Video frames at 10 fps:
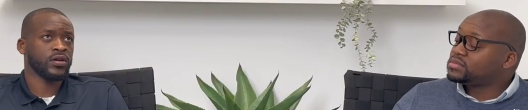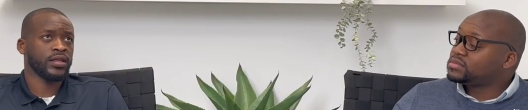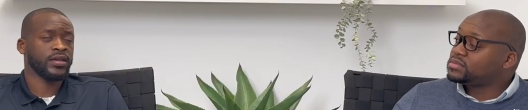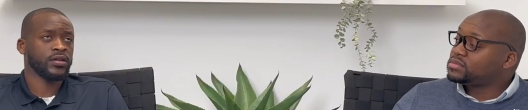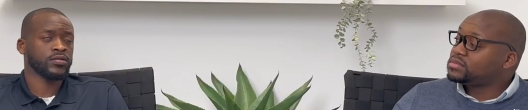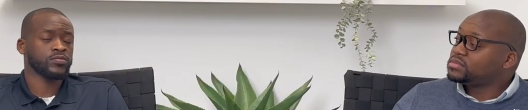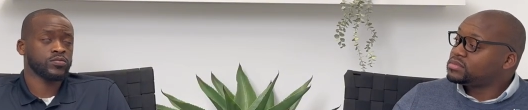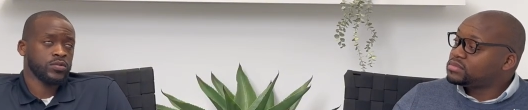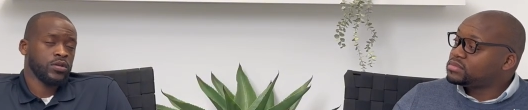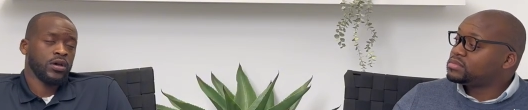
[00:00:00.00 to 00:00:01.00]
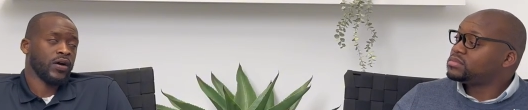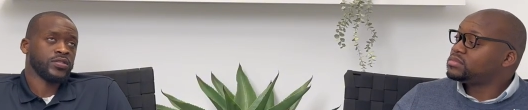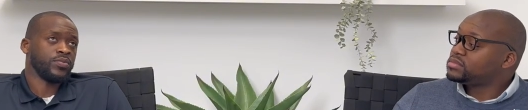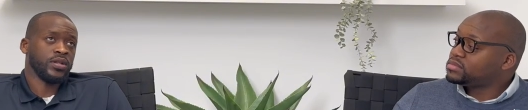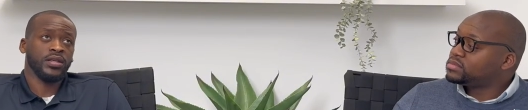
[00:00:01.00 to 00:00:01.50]
Speaker 1: I think
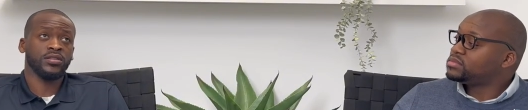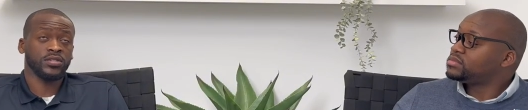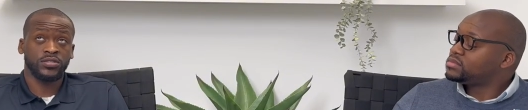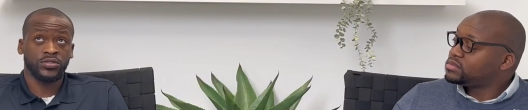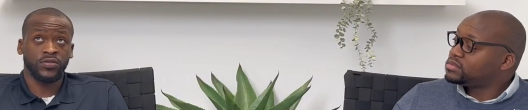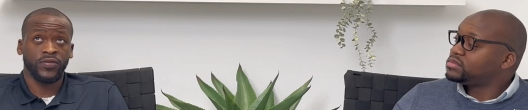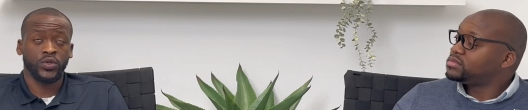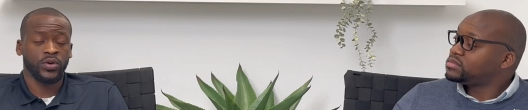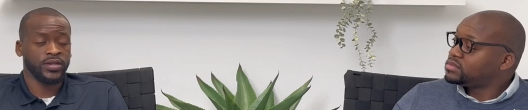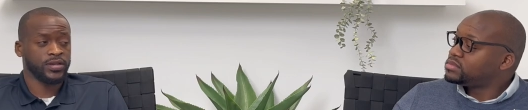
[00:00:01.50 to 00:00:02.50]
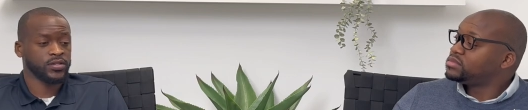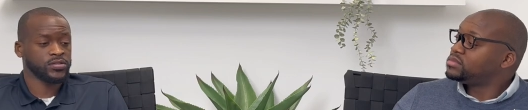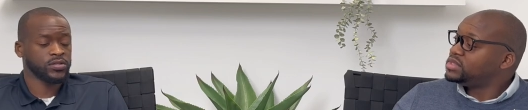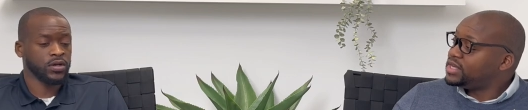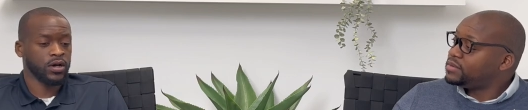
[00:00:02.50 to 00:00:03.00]
obviously been in this industry for 20
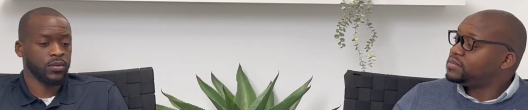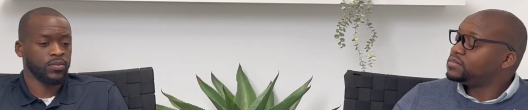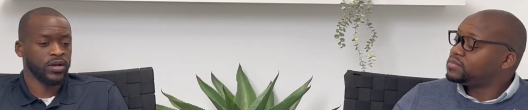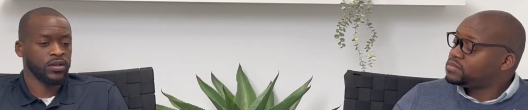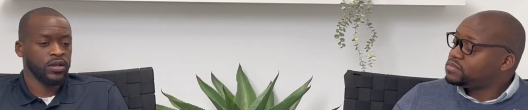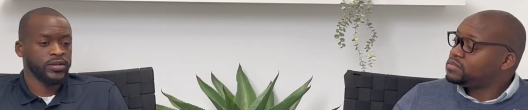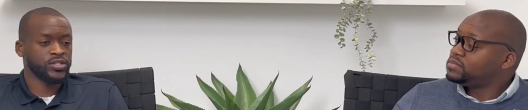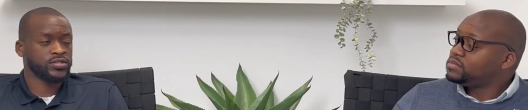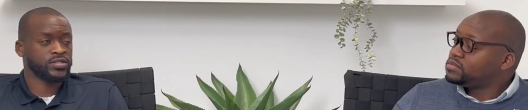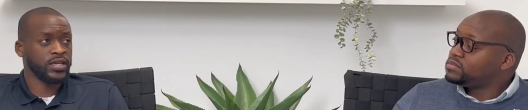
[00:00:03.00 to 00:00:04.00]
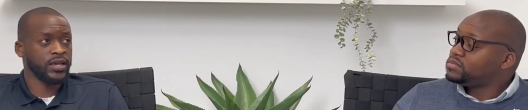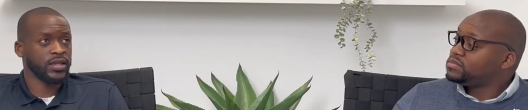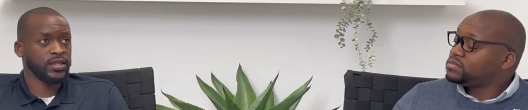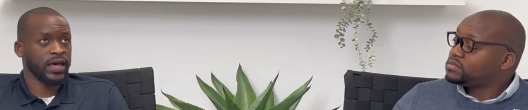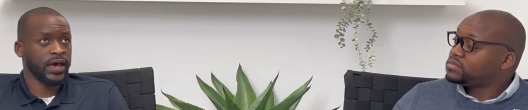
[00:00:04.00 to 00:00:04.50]
years. Yeah. Um, but just
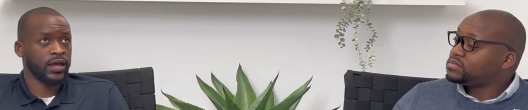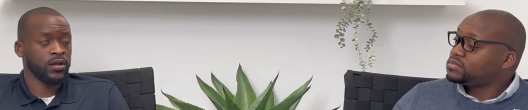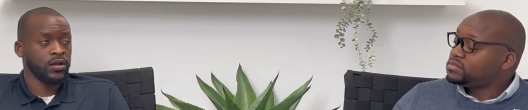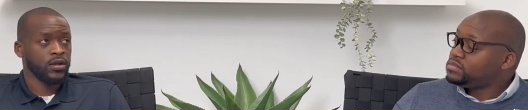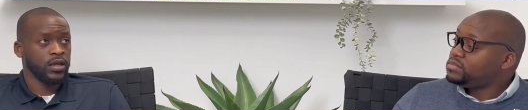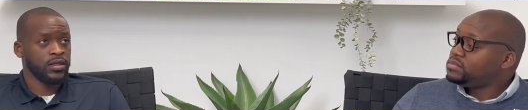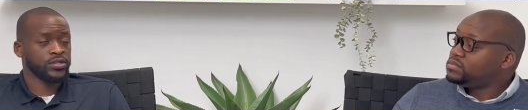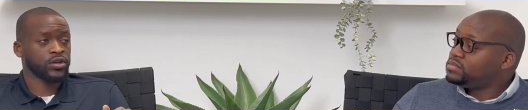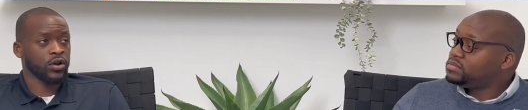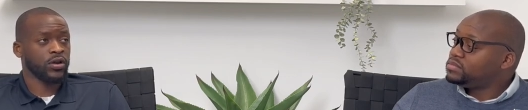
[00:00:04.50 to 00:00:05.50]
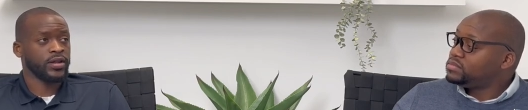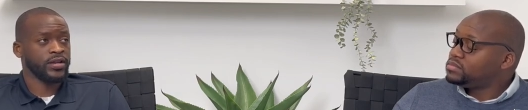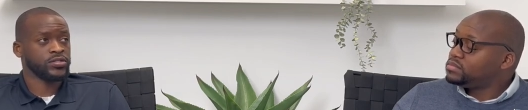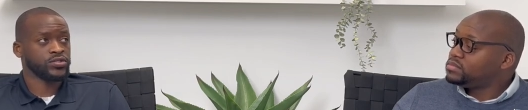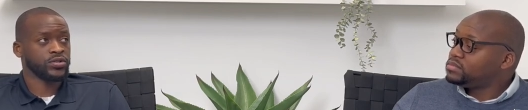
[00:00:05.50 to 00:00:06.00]
seeing that in this current
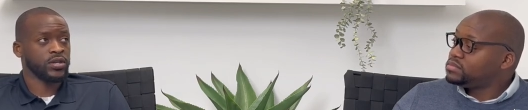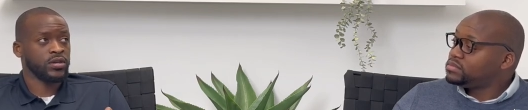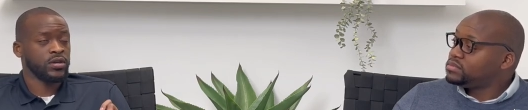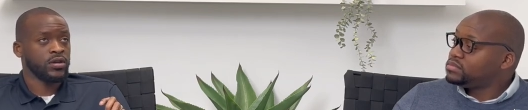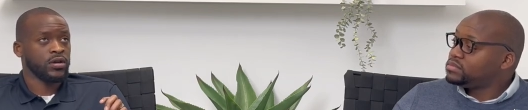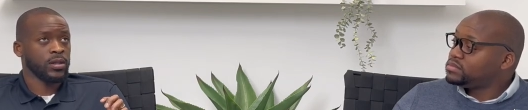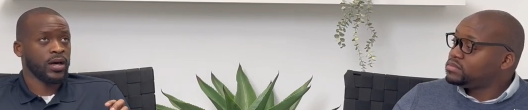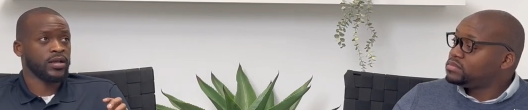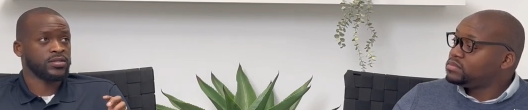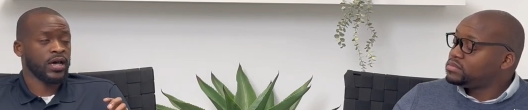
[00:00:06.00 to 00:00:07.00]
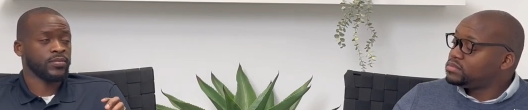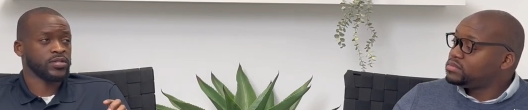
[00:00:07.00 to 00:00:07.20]
industry, a lot of times